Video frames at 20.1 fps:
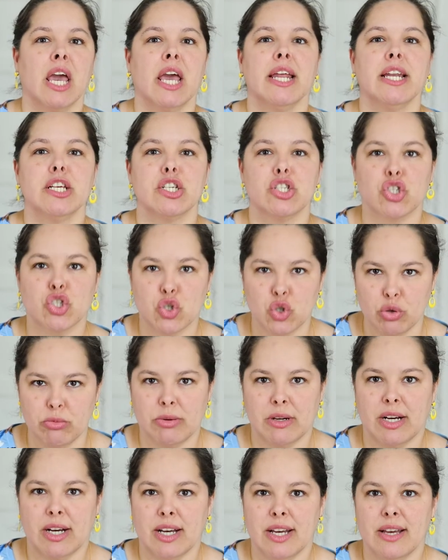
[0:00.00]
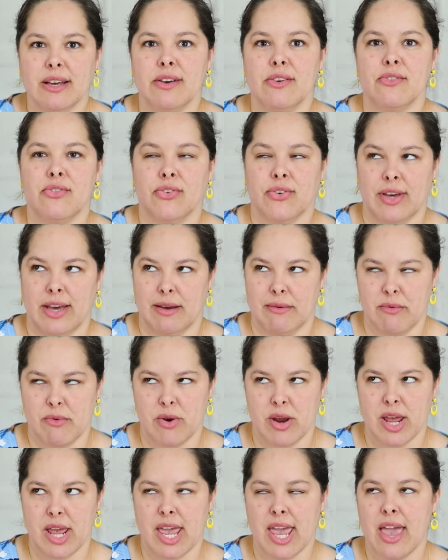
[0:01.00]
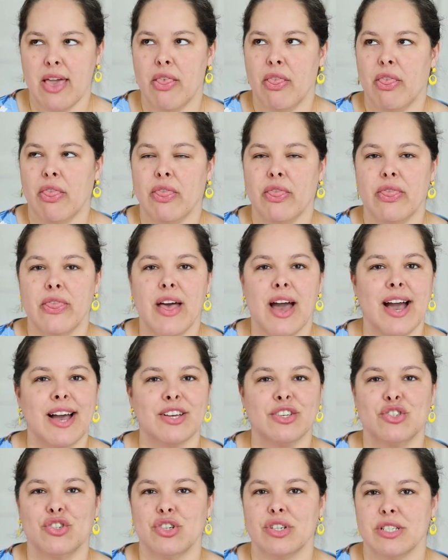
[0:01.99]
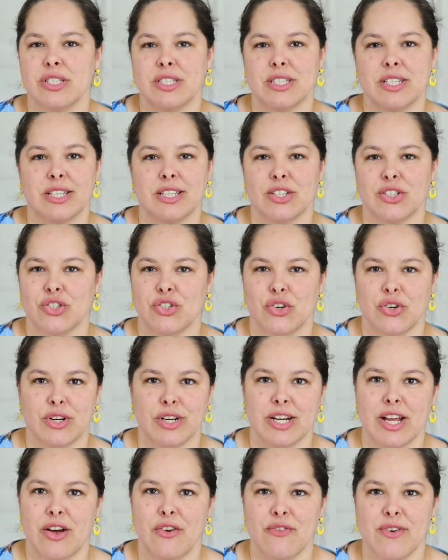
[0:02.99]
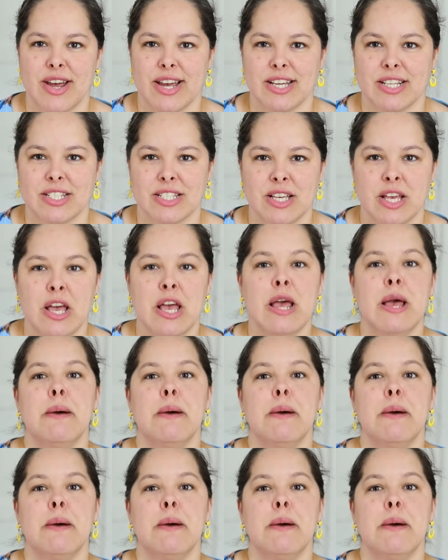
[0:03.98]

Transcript: in a scuba fabric, and that just didn't turn out right.